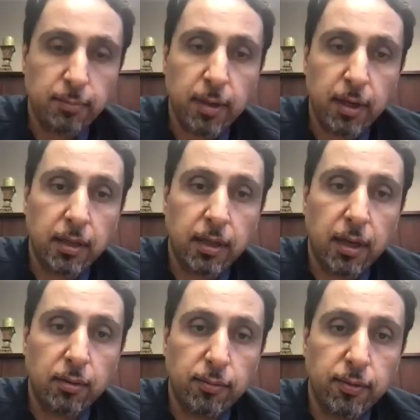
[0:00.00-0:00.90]
by any
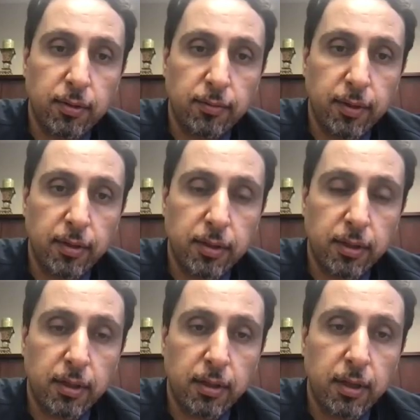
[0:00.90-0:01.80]
kind of
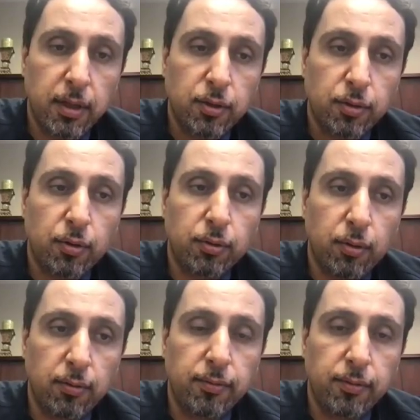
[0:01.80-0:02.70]
intervention short
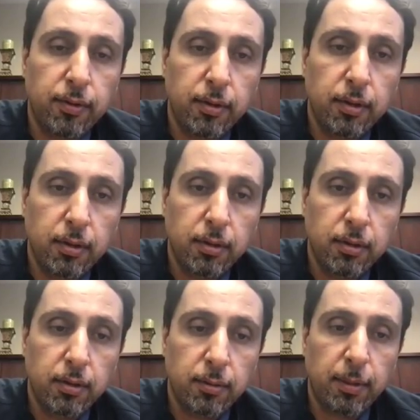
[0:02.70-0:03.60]
of
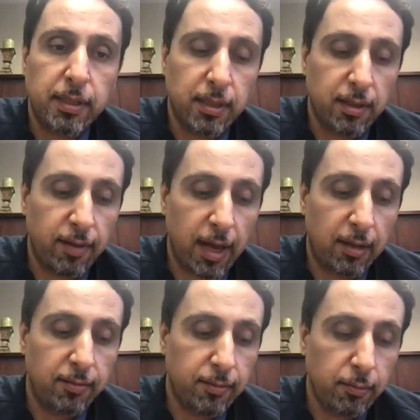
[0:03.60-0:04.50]
replacing the
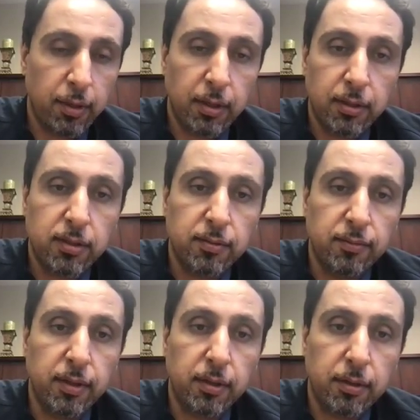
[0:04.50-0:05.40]
valve when it's
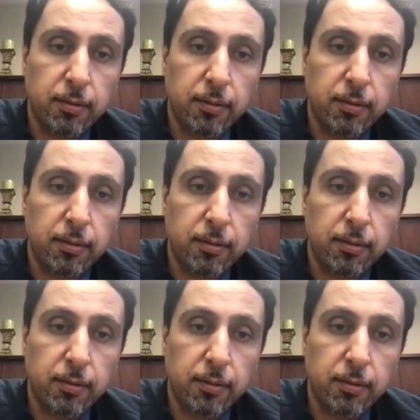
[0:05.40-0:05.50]
severe.